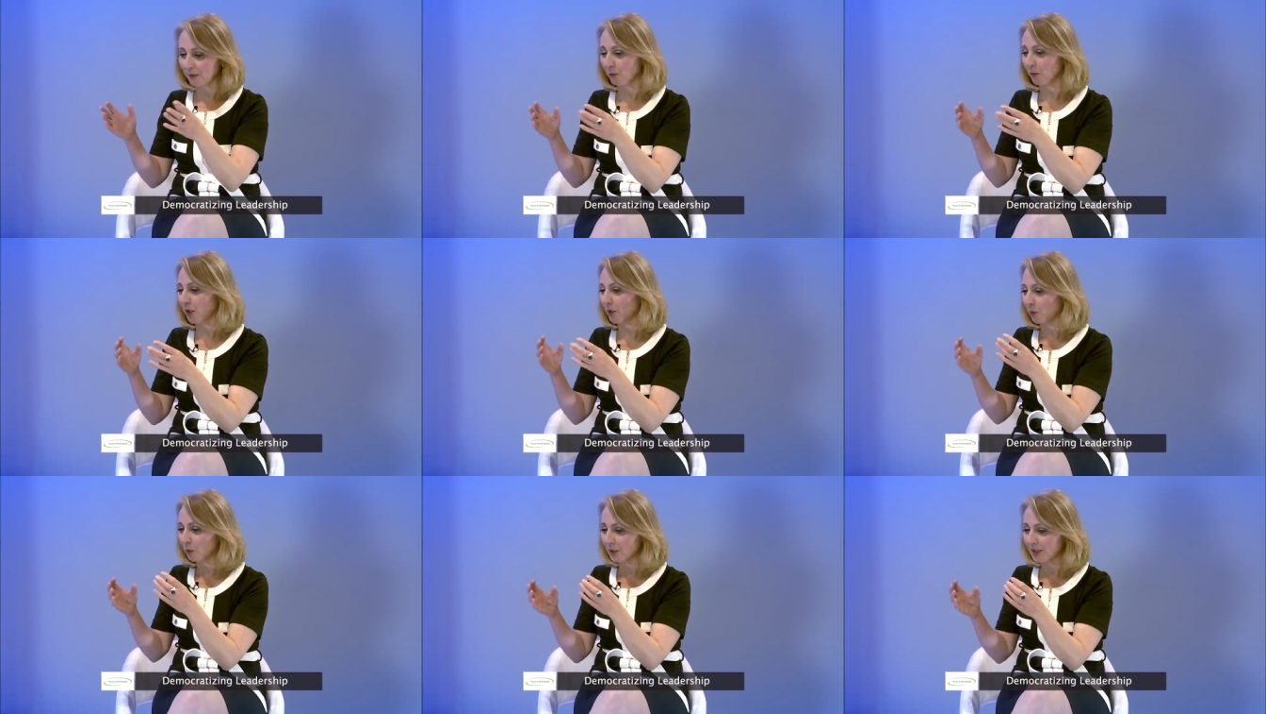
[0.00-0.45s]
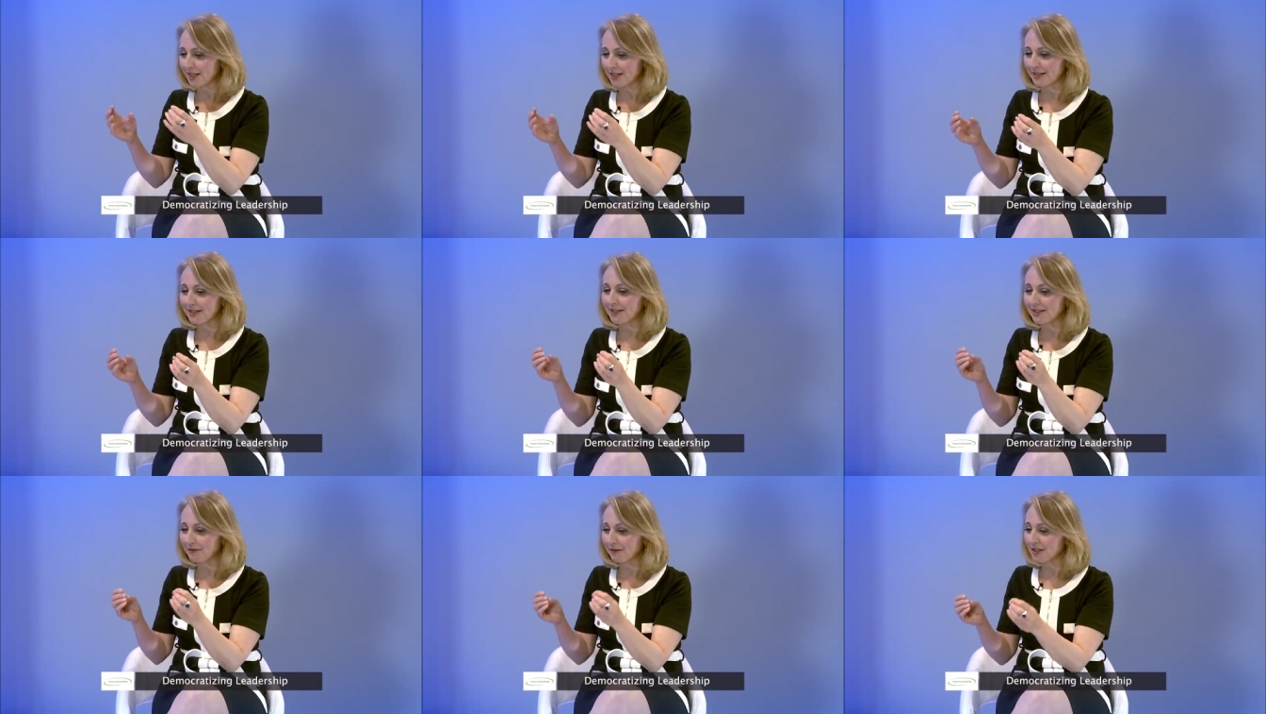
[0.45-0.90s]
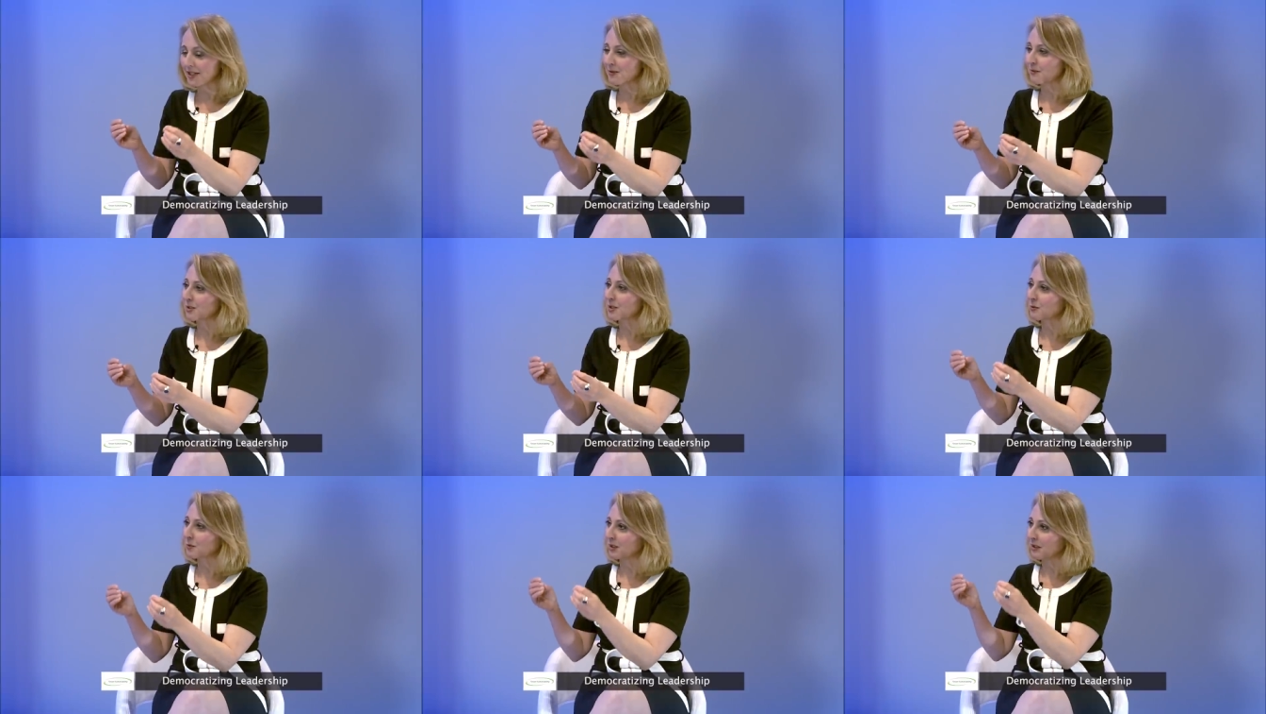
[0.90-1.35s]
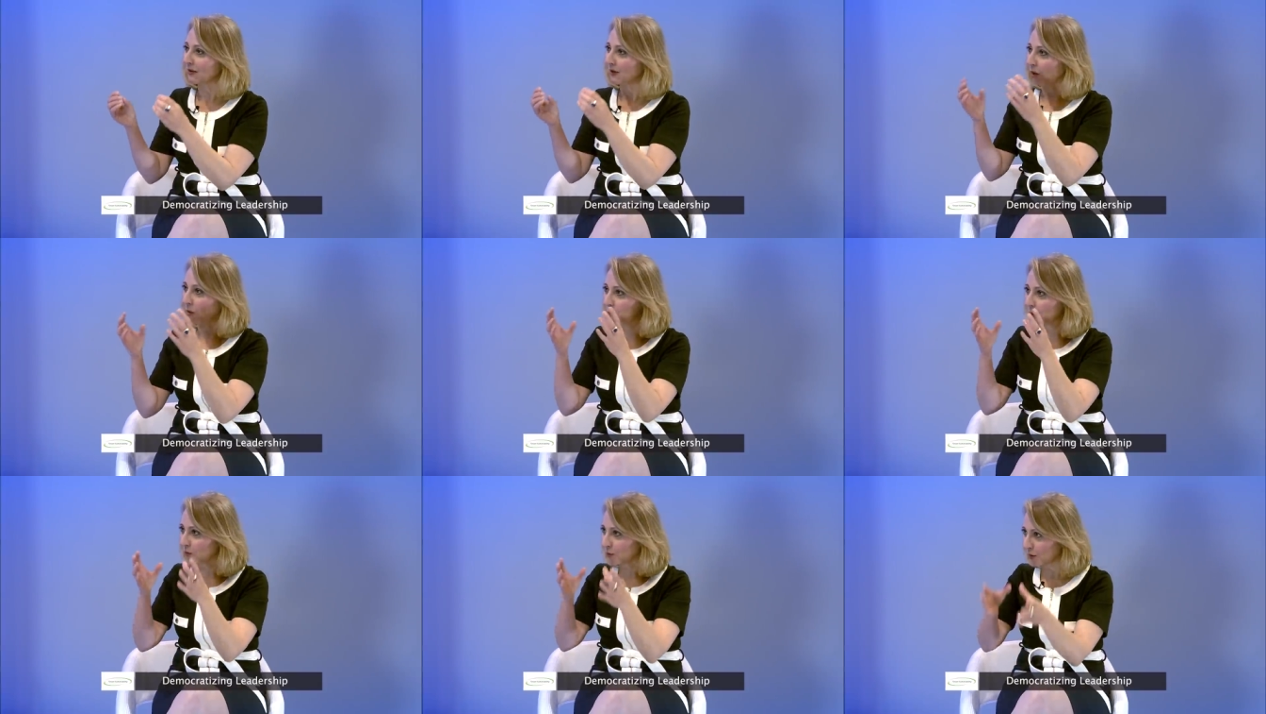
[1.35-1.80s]
What's the difference between the
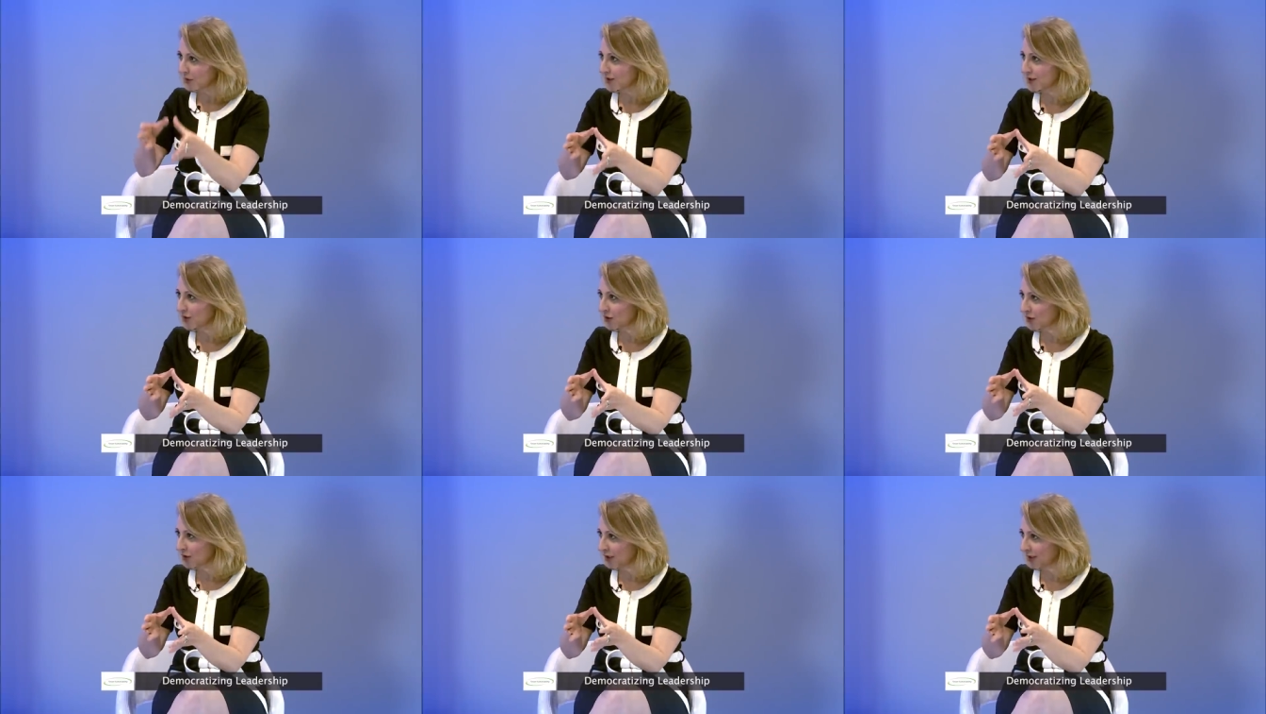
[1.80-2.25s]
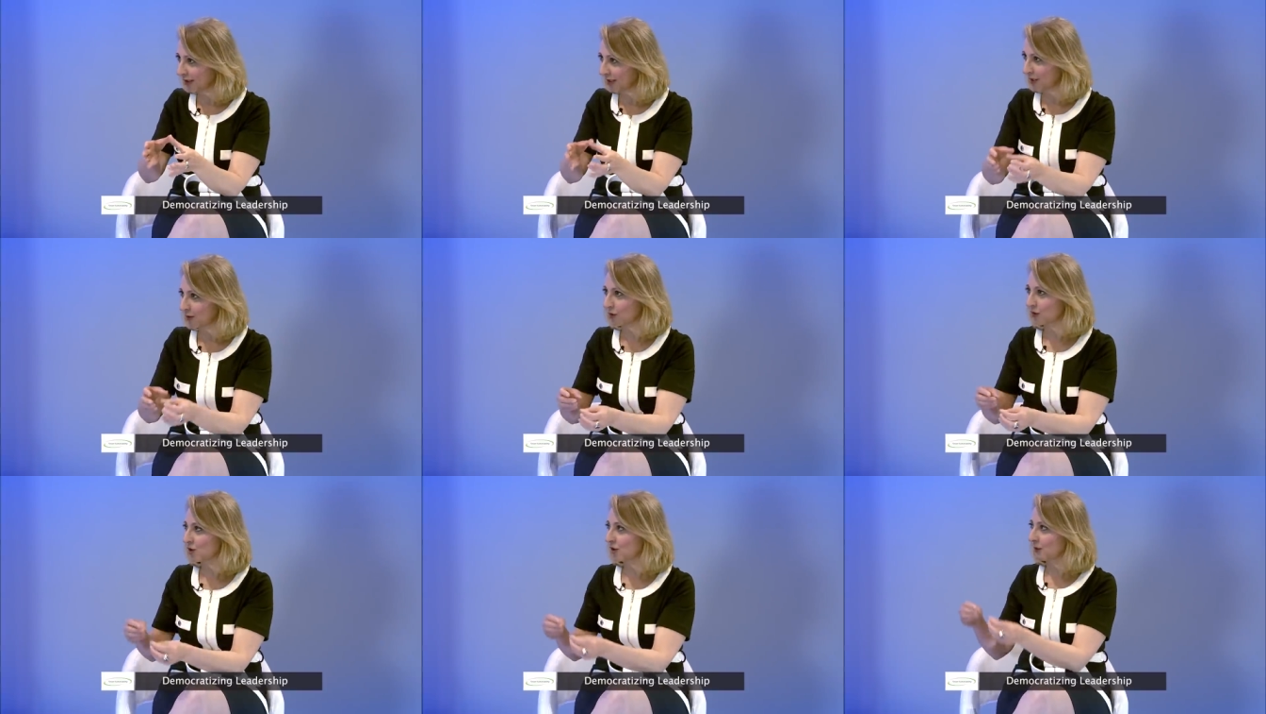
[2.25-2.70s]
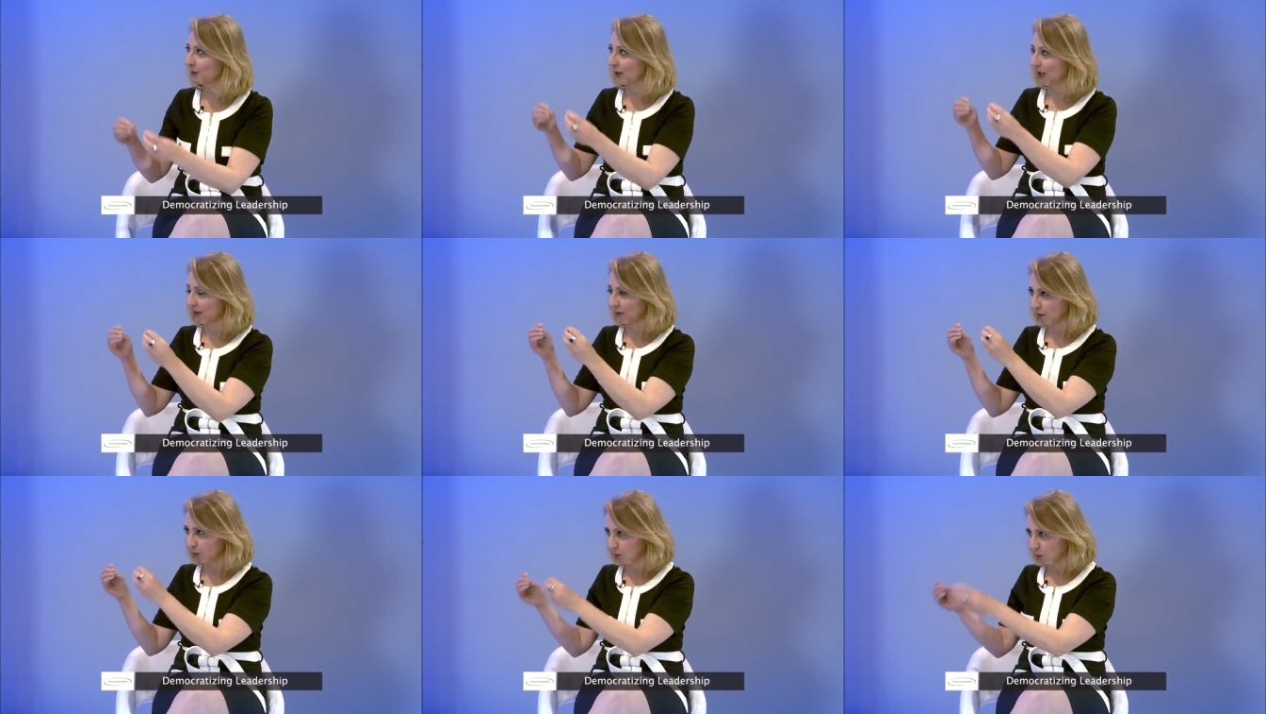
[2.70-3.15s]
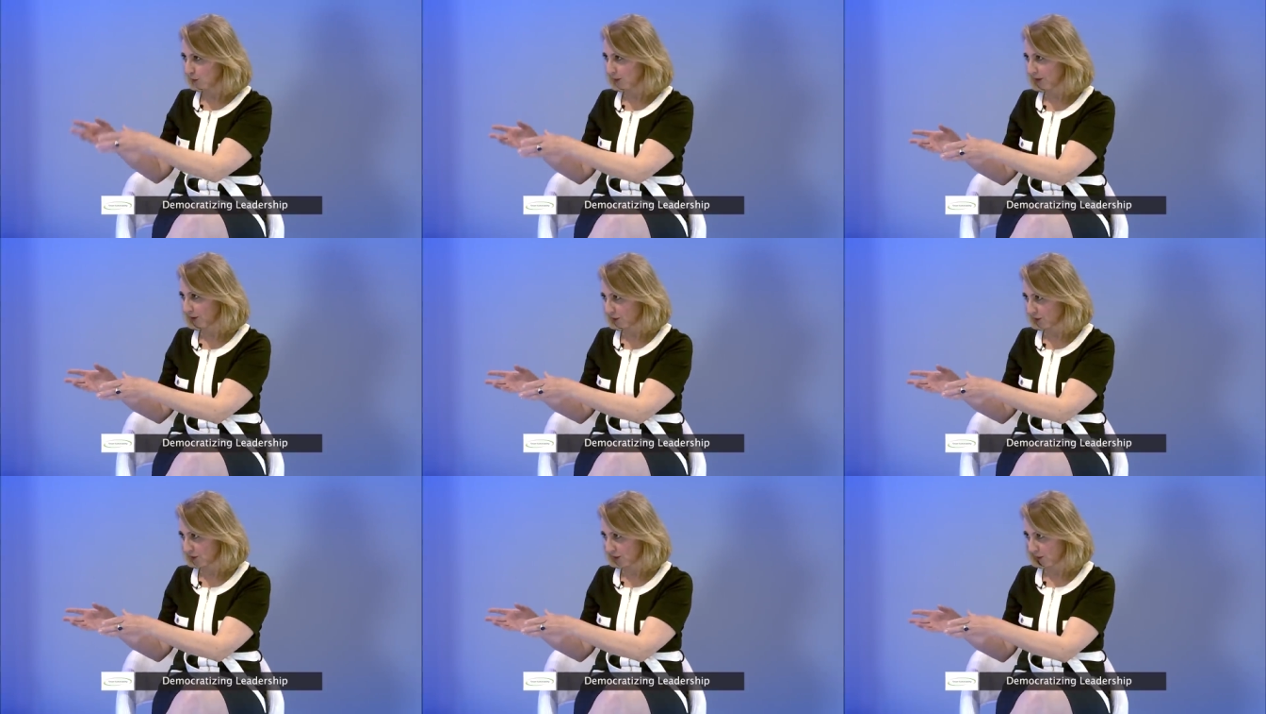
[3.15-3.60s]
old traditional leadership and the new
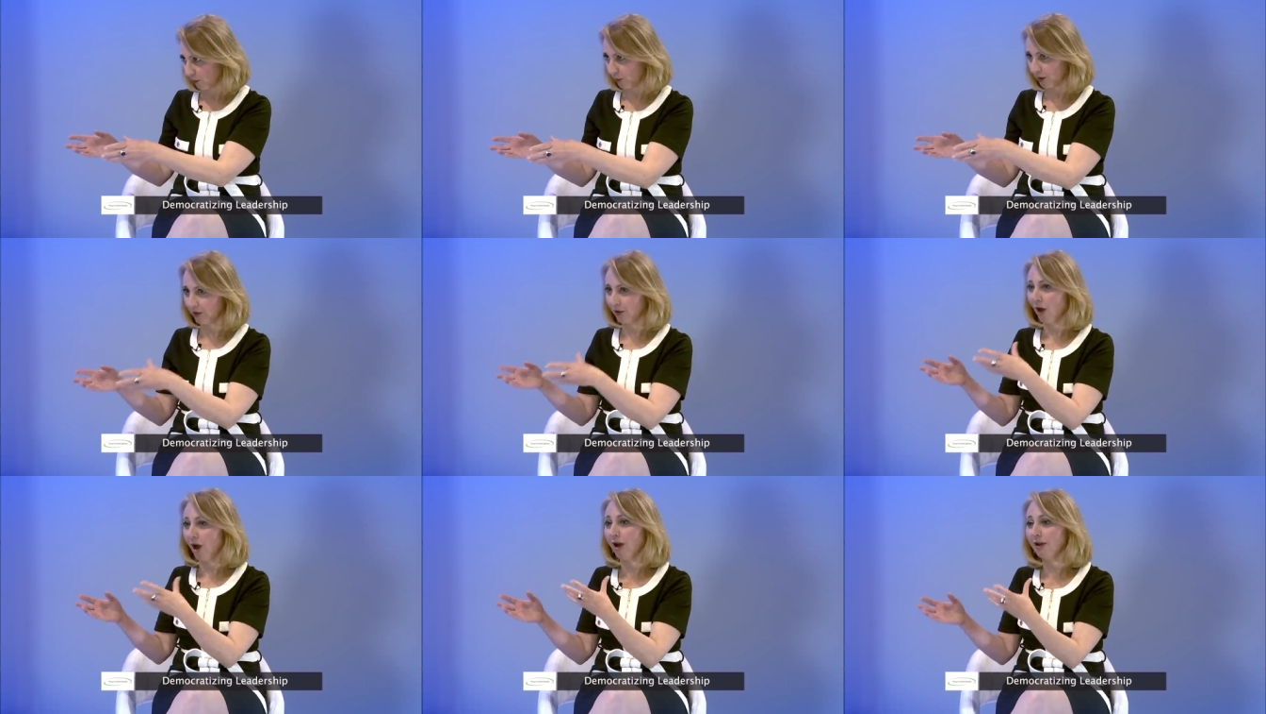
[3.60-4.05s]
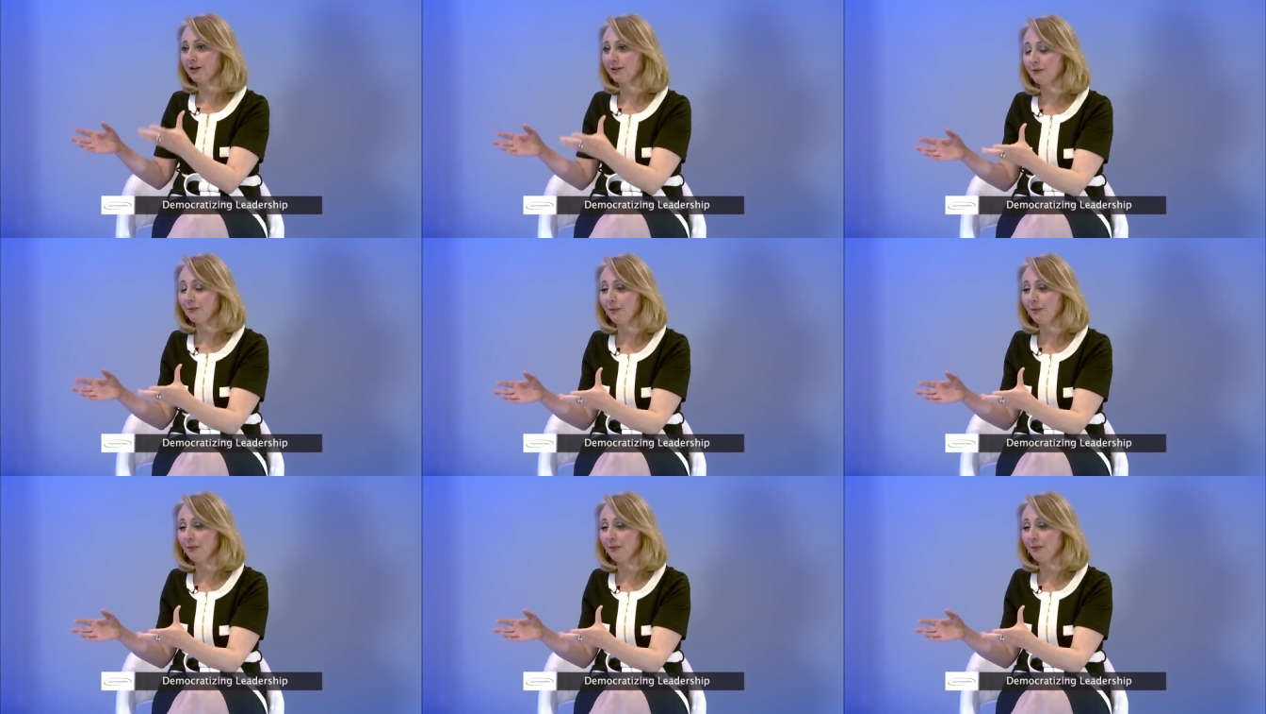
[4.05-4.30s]
leadership? We talked